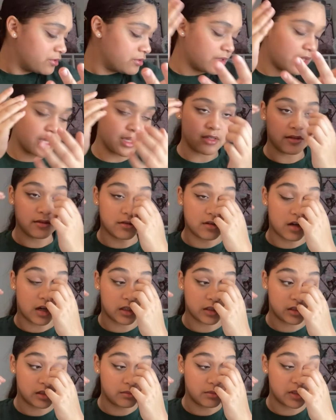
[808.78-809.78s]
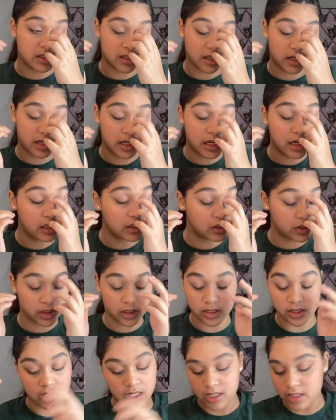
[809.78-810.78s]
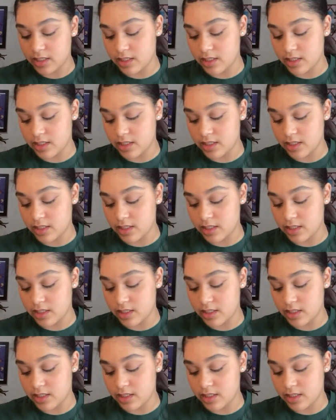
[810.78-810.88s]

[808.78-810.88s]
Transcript: like costume designing is just like,